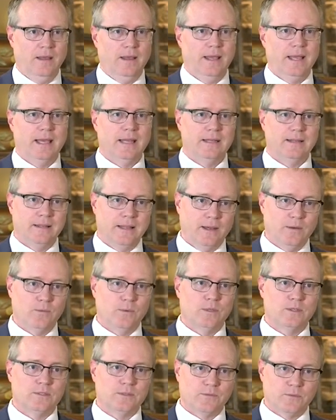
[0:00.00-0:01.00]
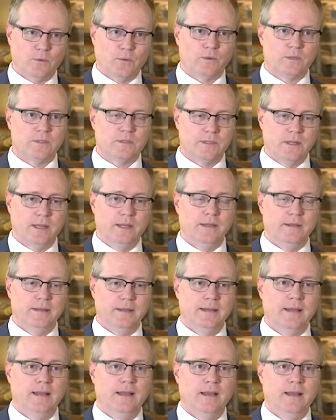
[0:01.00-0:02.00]
And that was, of course, a,
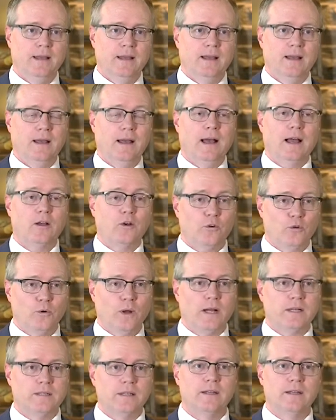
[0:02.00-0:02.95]
a correct